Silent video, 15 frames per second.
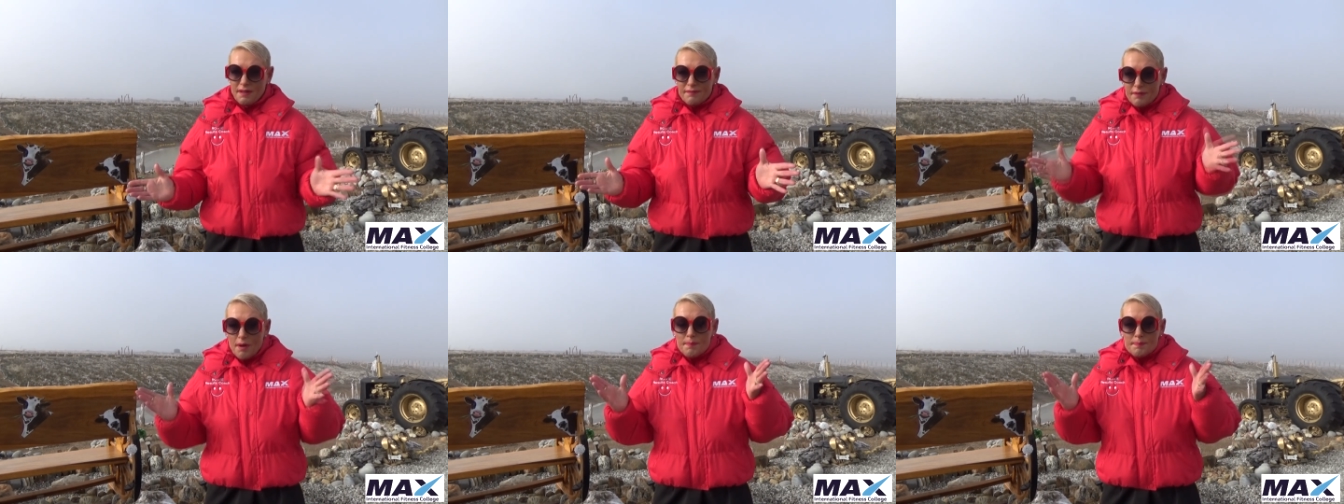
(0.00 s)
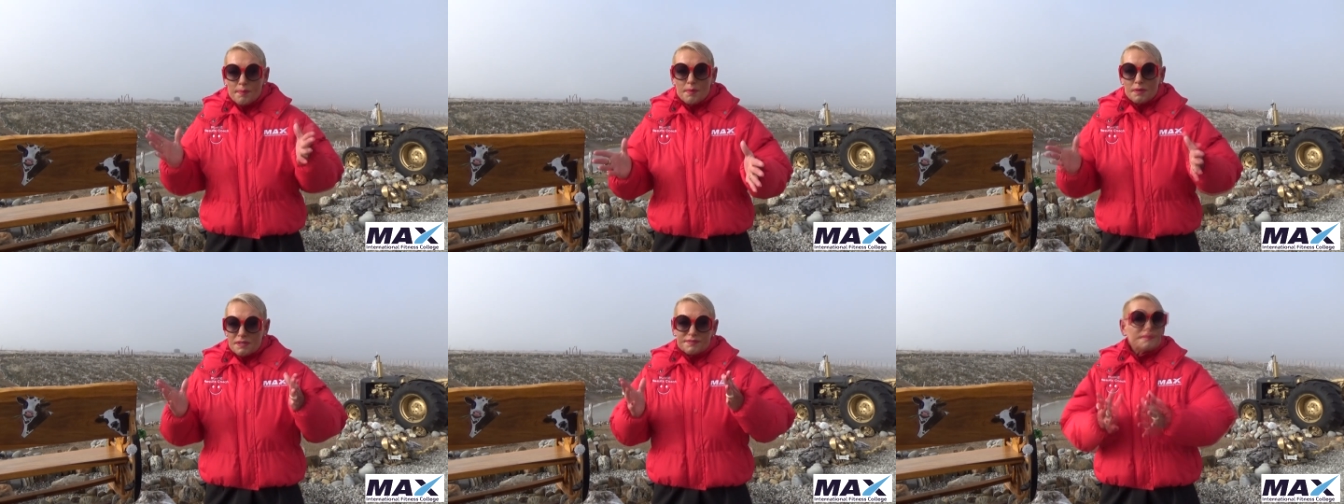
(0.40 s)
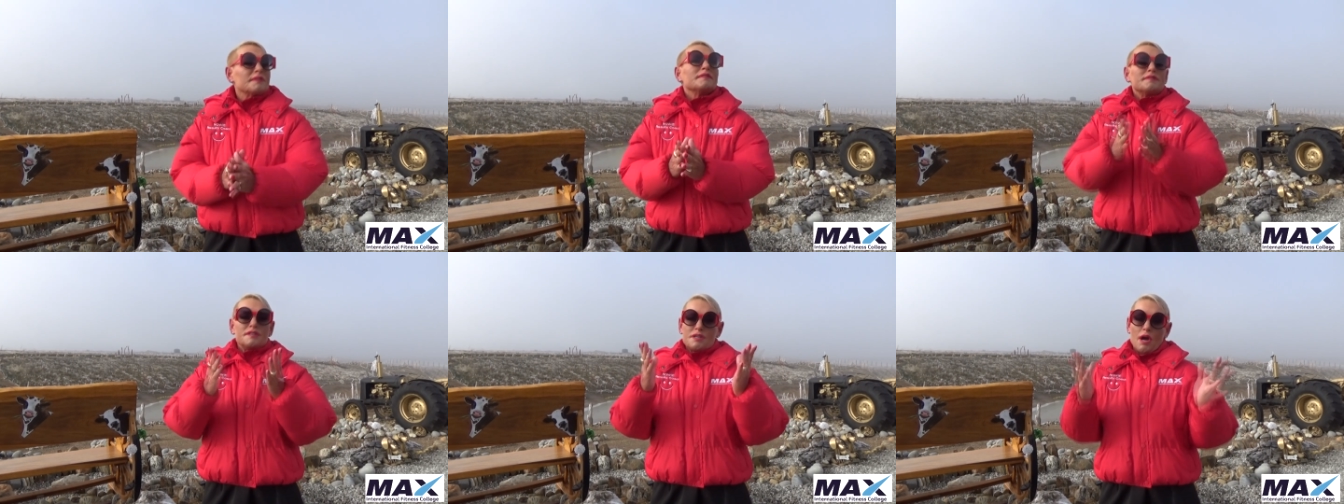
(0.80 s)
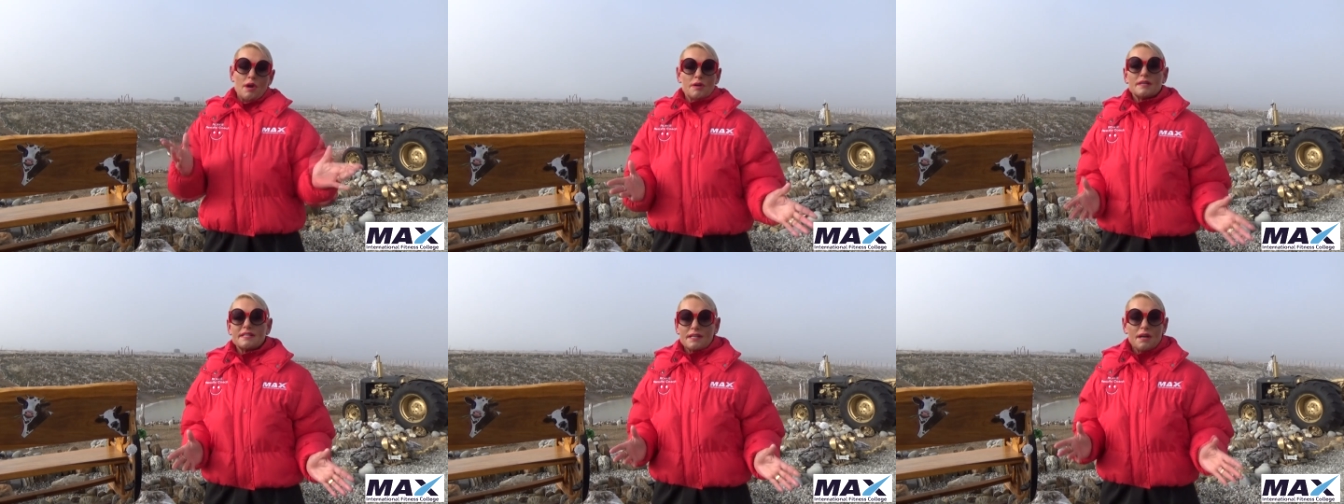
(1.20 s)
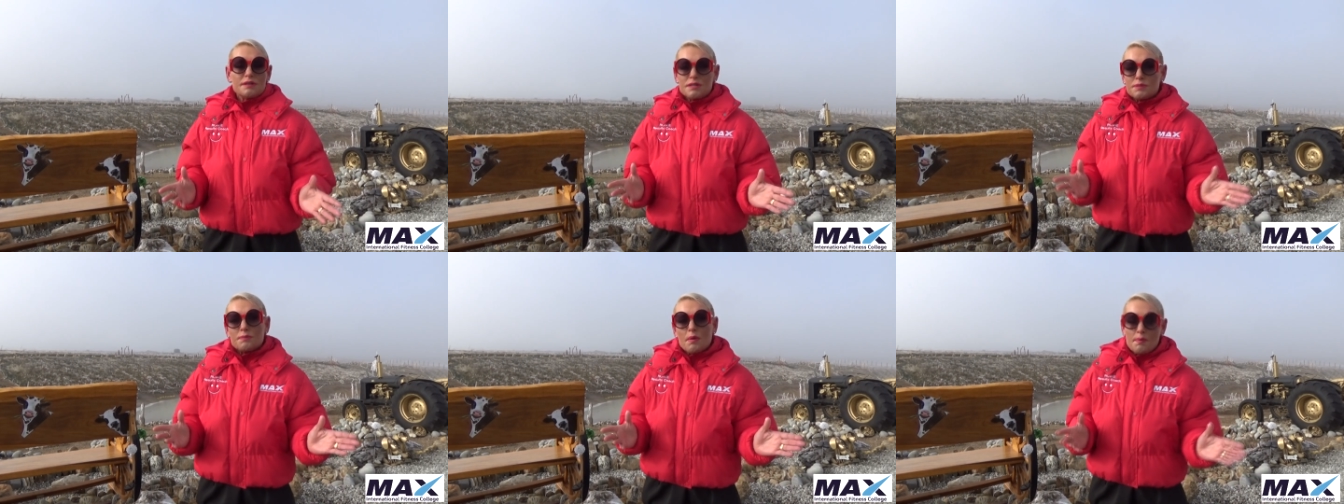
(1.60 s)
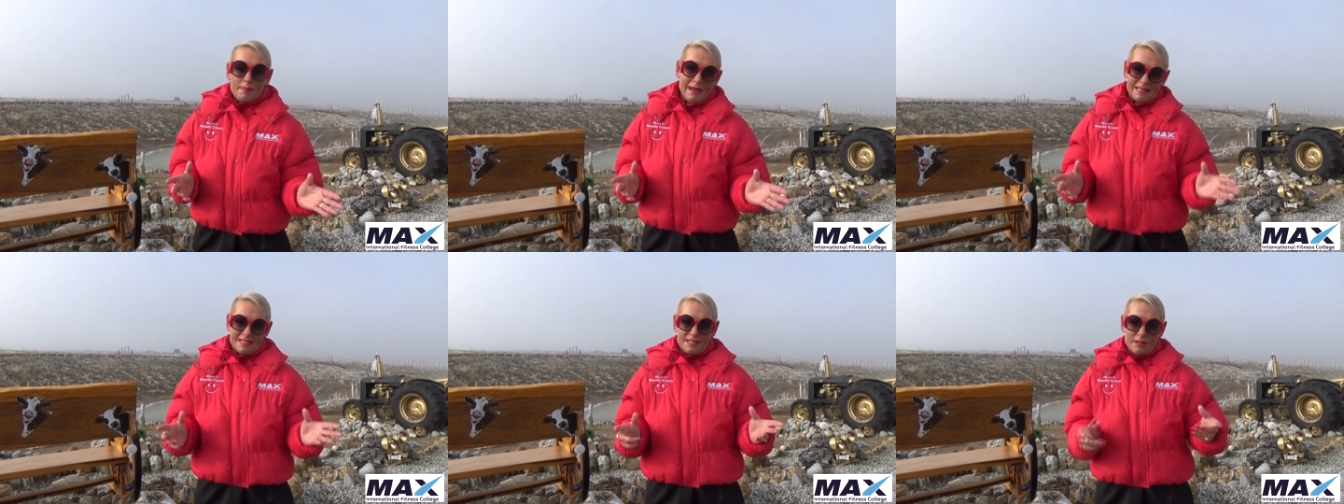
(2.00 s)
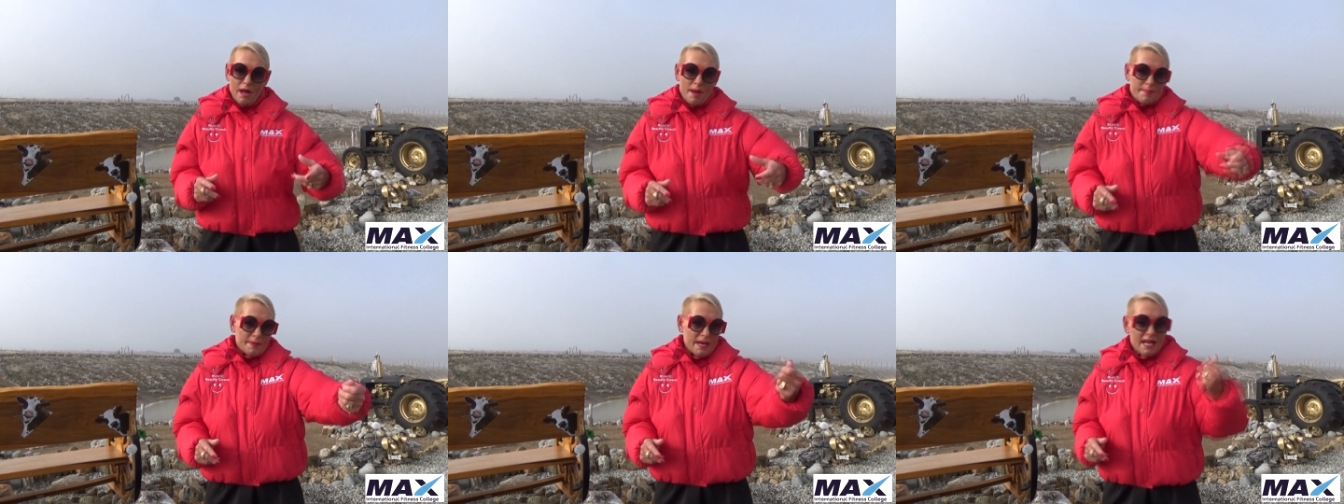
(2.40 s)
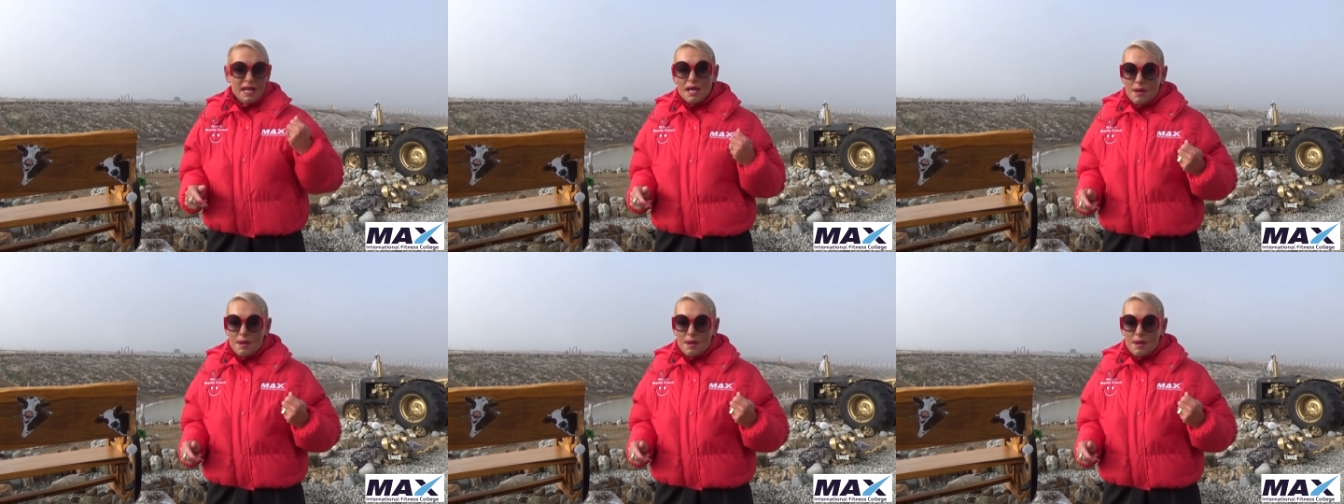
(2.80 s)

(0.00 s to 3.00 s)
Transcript: I've got books full of jokes, and I'll just walk past the library,